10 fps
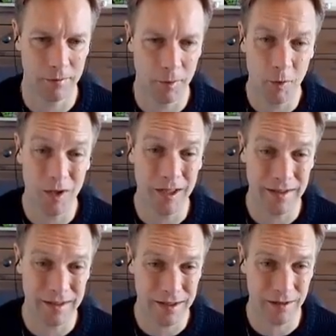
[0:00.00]
and we wouldn't
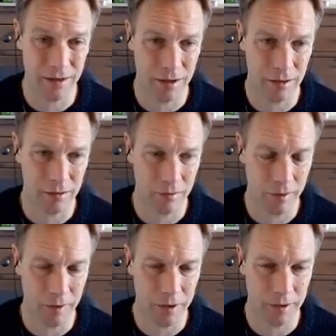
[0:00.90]
necessarily know that we
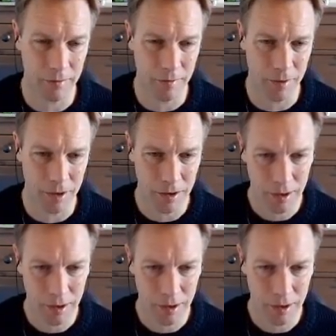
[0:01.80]
were leaking memory.